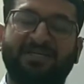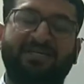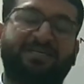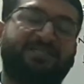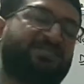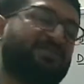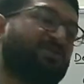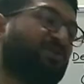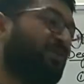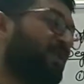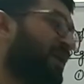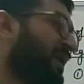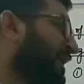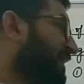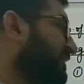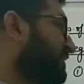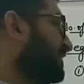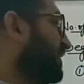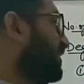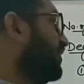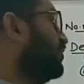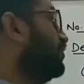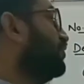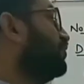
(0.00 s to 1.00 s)
is known
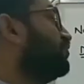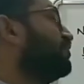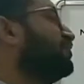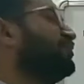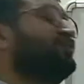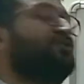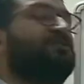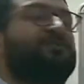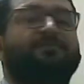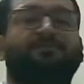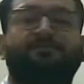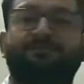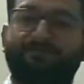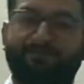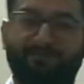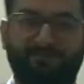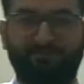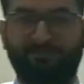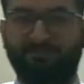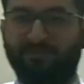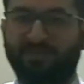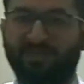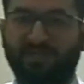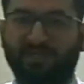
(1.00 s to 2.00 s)
as nutrition.
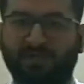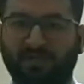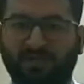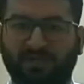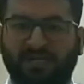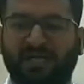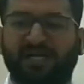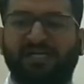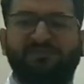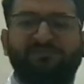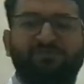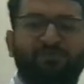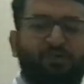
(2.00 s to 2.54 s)
As